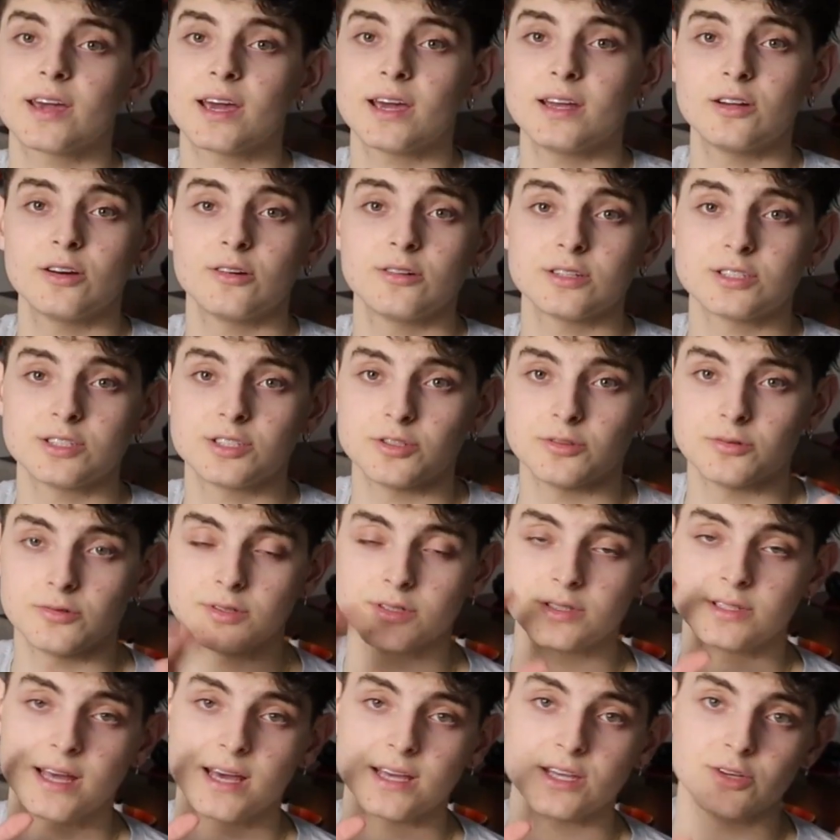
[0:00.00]
I noticed too
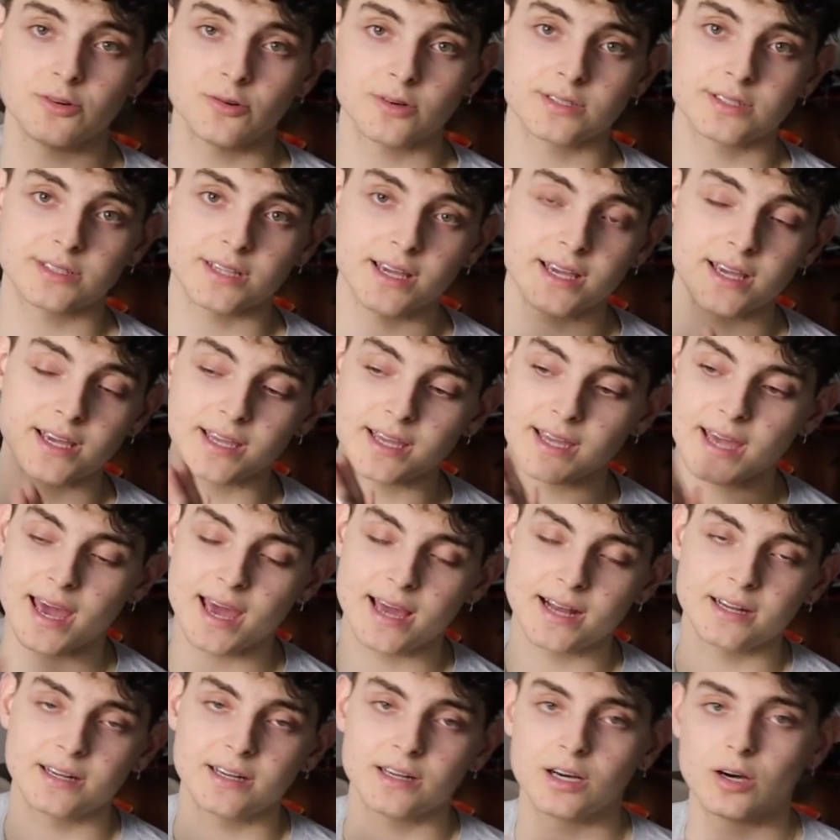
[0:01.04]
is that USA and
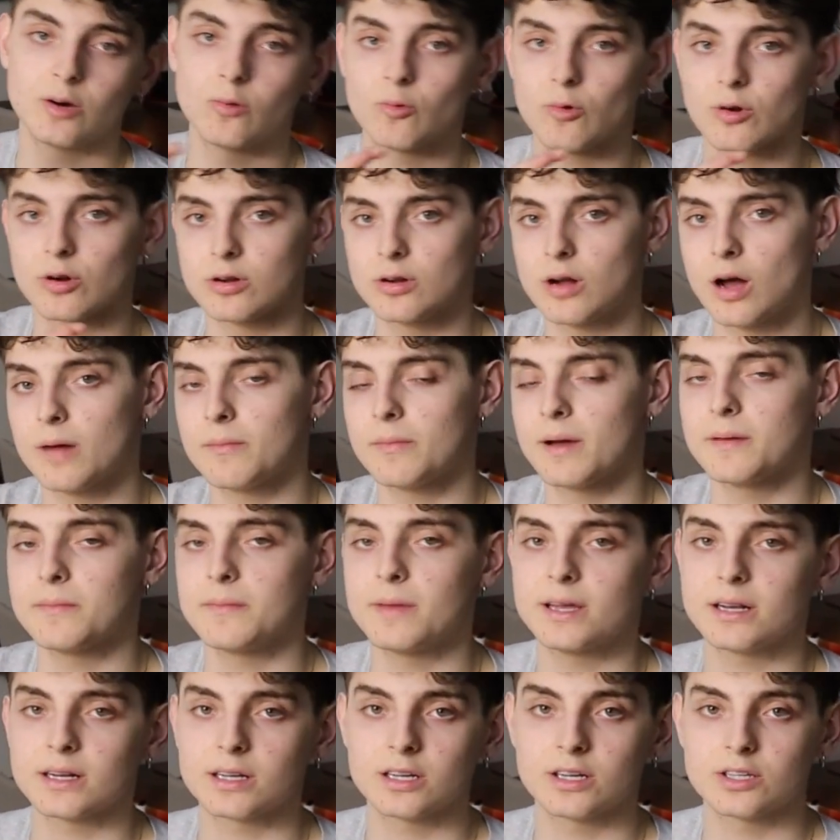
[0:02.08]
Canada were not my
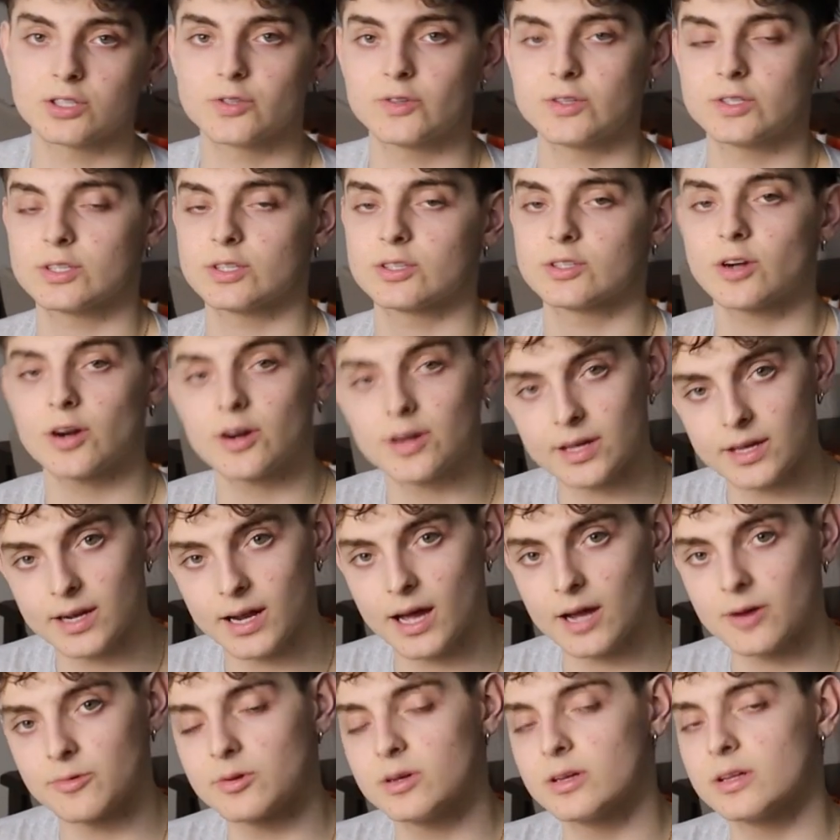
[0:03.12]
main countries to target.
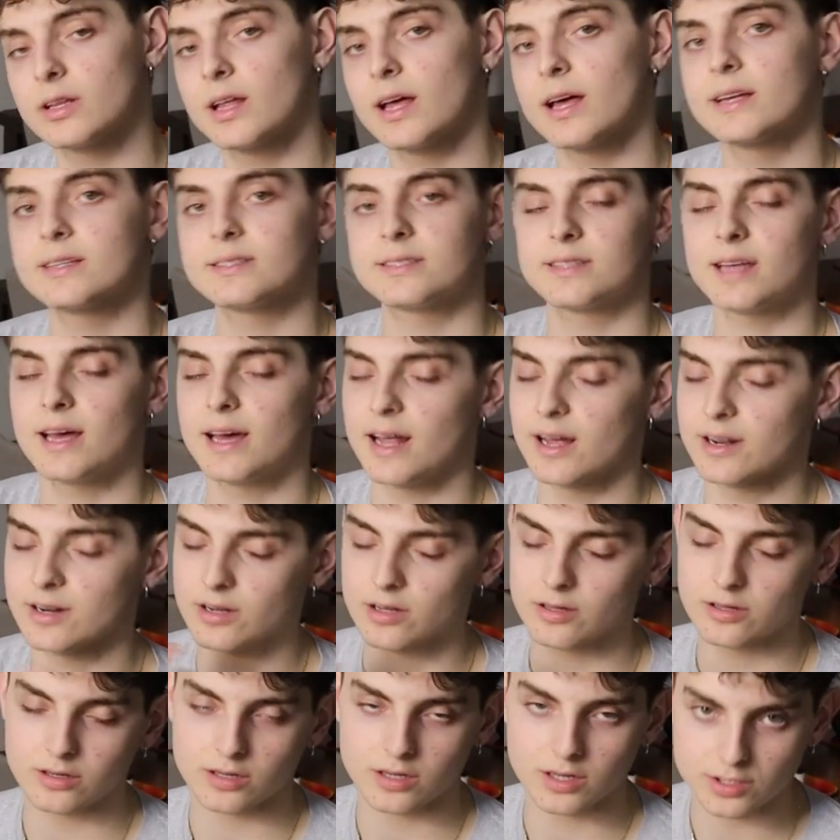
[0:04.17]
I realized that
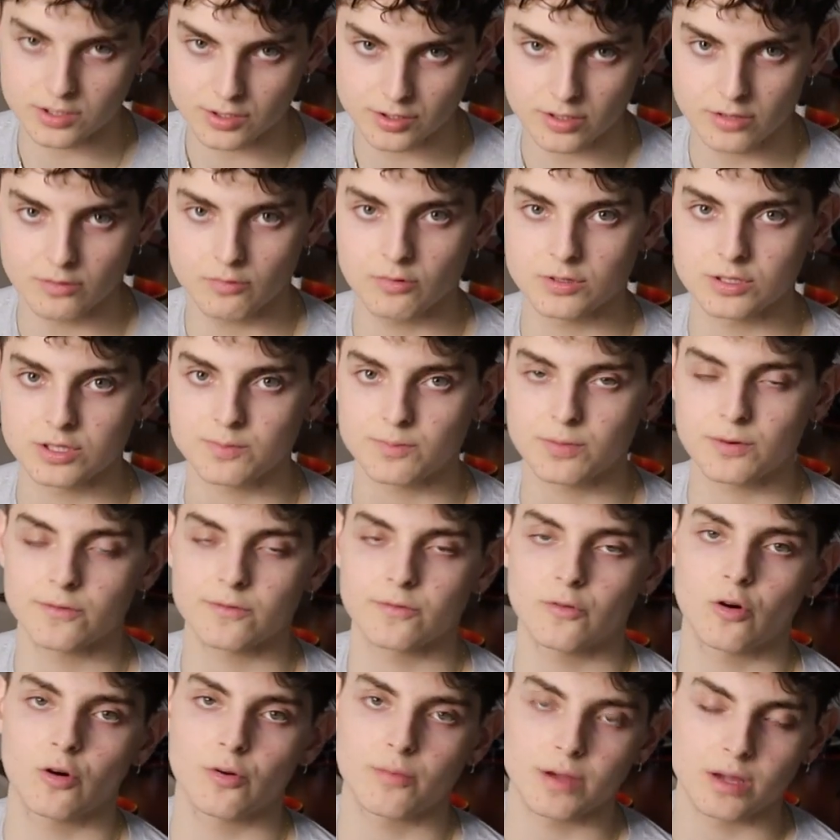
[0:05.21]
another country was
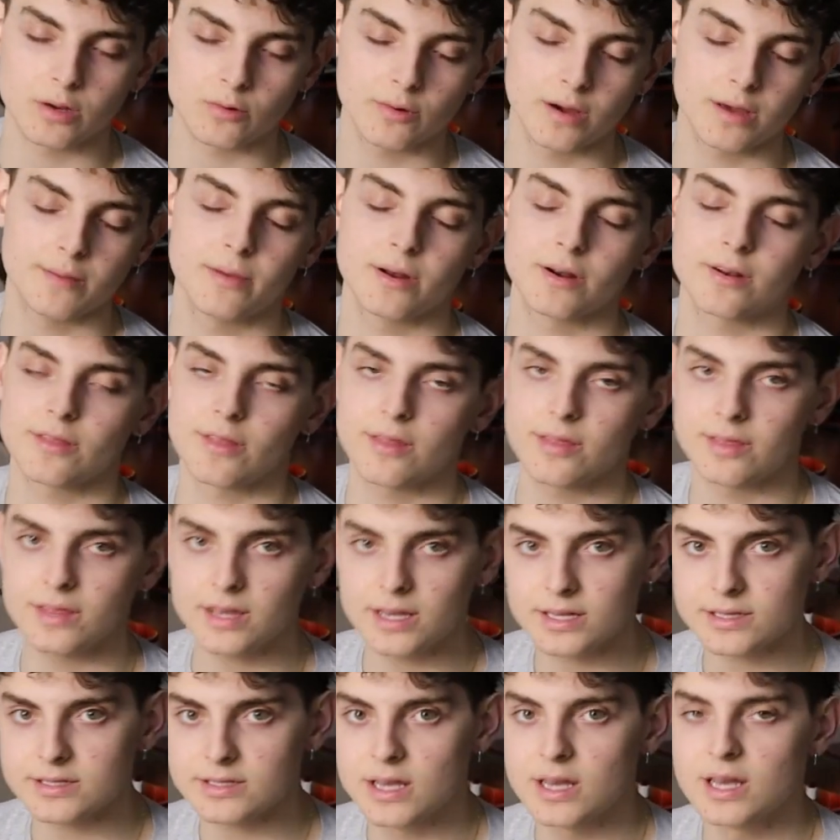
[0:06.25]
performing way better than
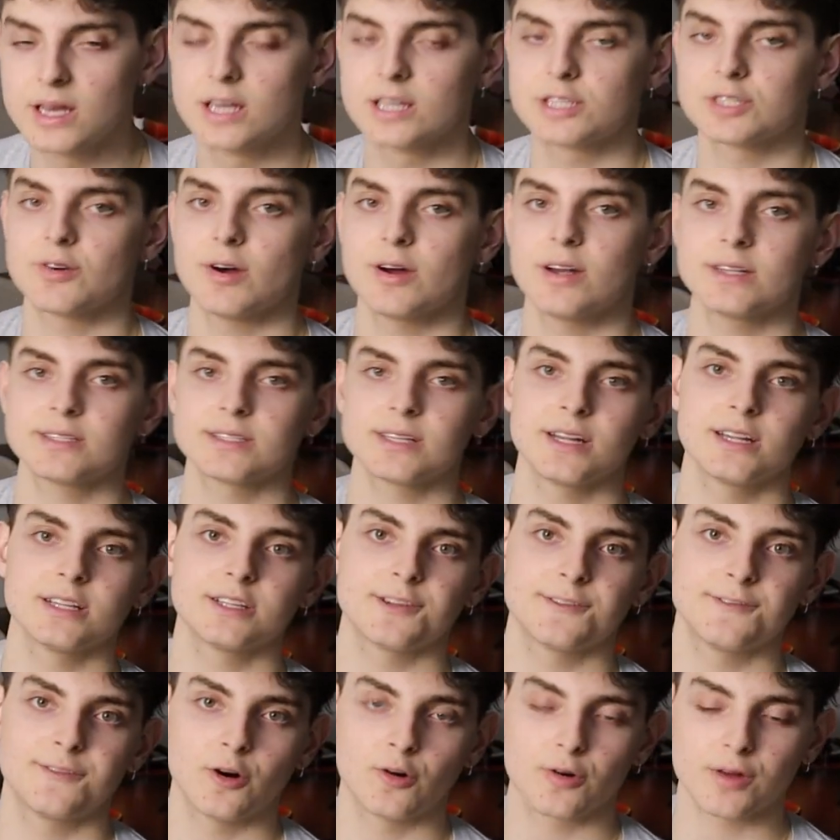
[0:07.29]
these, so I decided
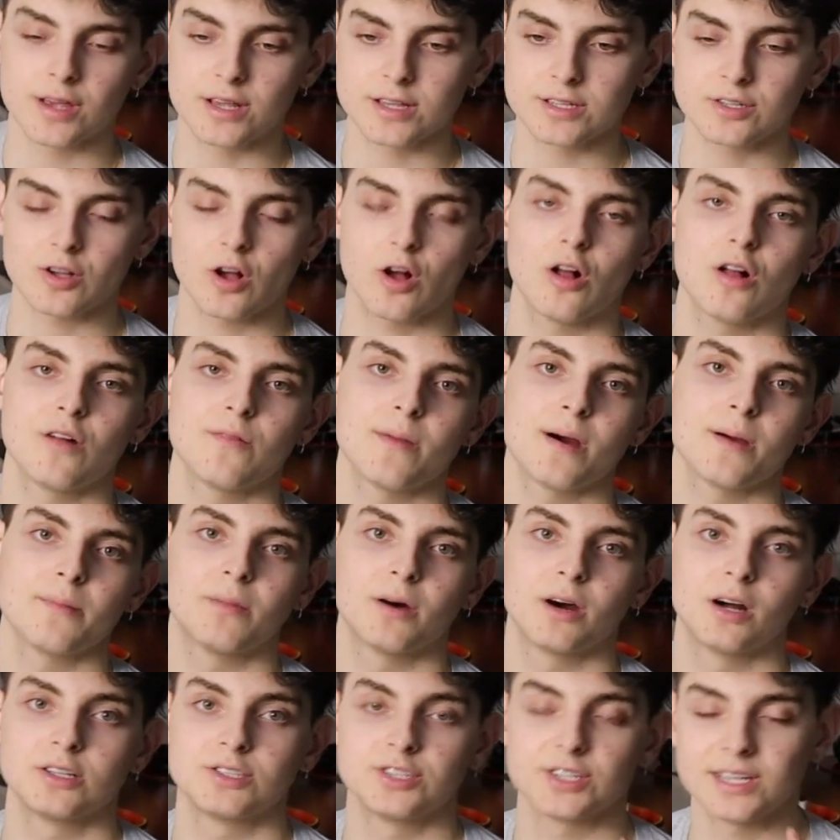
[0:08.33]
to focus all my
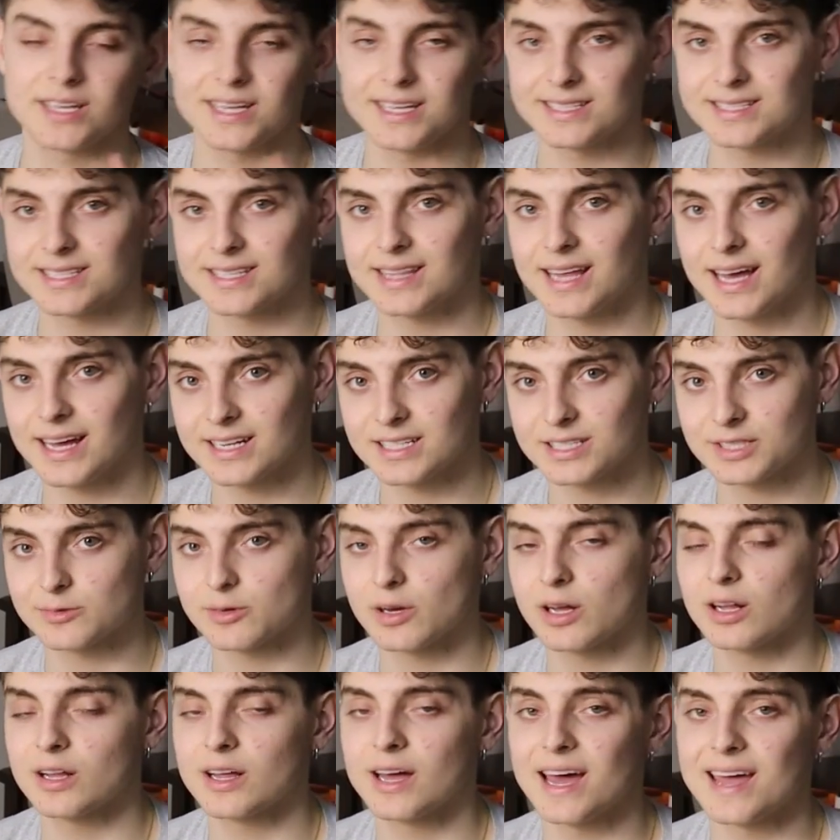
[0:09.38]
budget into that as
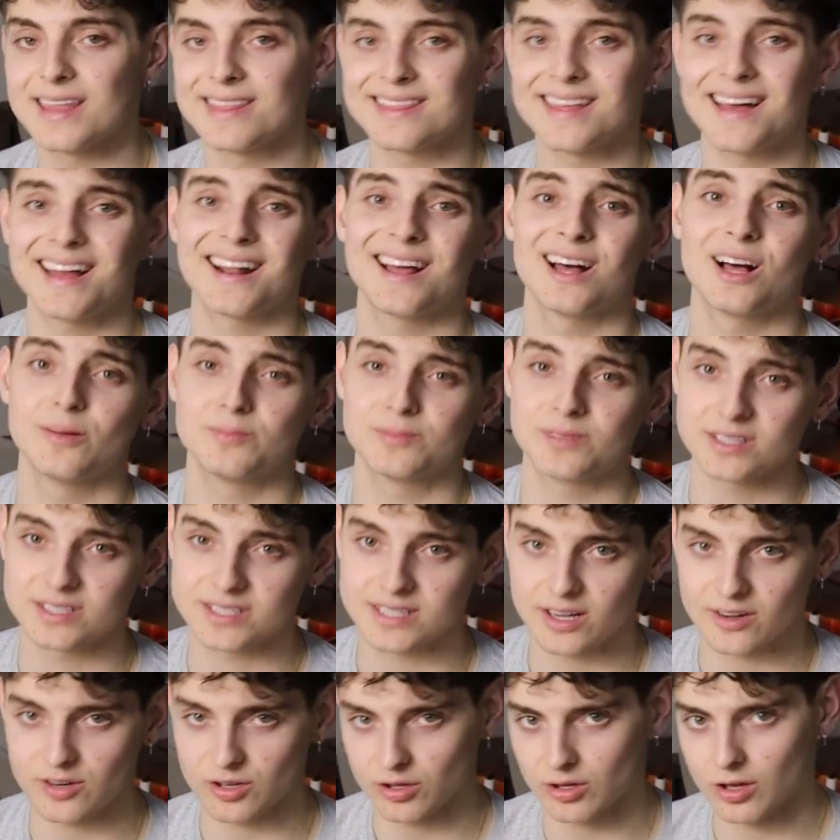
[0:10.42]
well, and that helped us
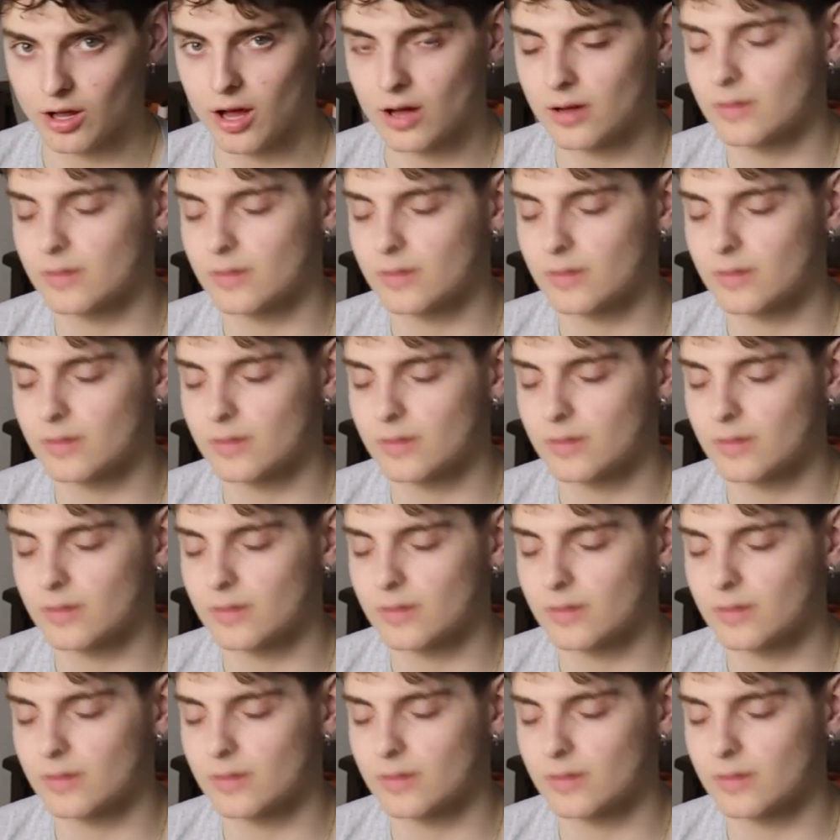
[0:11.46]
out a lot.